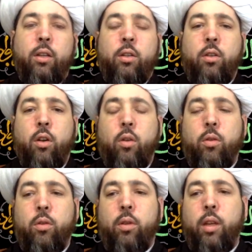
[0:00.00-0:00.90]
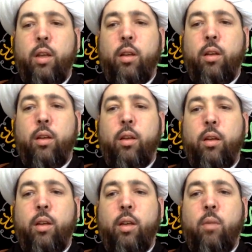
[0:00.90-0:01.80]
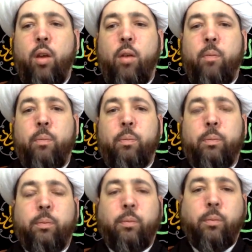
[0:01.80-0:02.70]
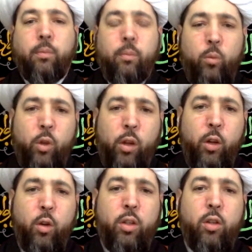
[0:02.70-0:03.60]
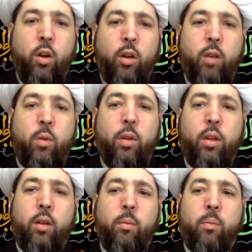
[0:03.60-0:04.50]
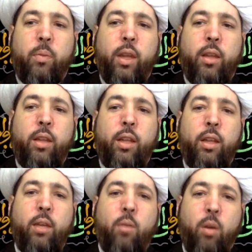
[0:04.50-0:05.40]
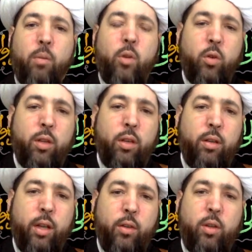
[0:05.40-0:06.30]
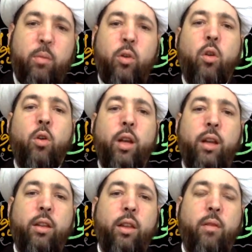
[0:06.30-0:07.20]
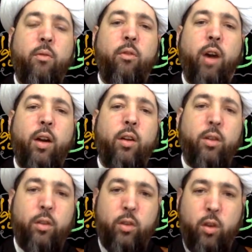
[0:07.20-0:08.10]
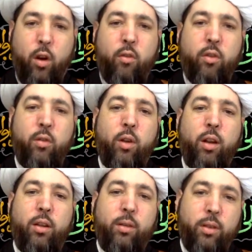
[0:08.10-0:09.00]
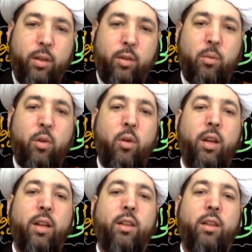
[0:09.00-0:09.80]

So Imam, you know, is talking with him, and then Imam tells him to go get in that fire. There's an oven, right? He tells him, go get